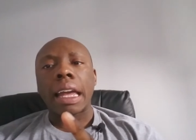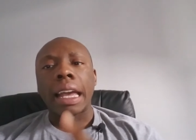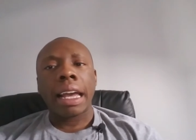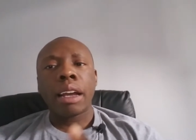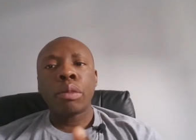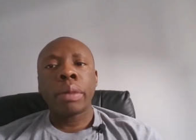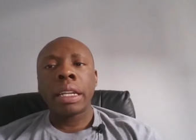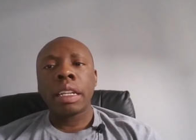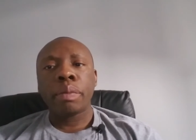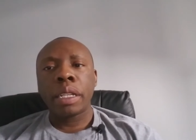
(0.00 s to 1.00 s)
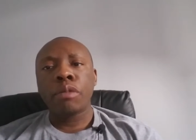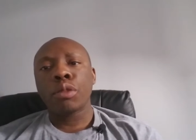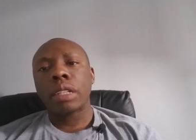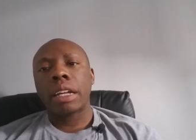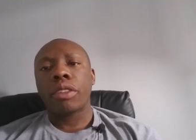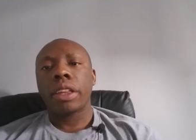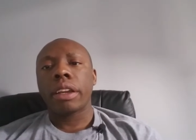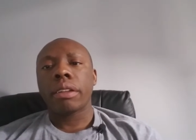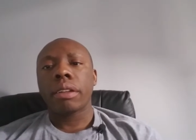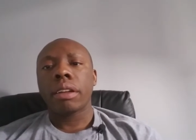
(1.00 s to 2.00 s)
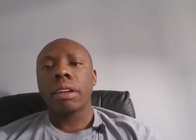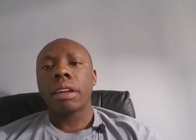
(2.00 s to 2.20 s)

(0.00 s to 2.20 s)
How many people out there?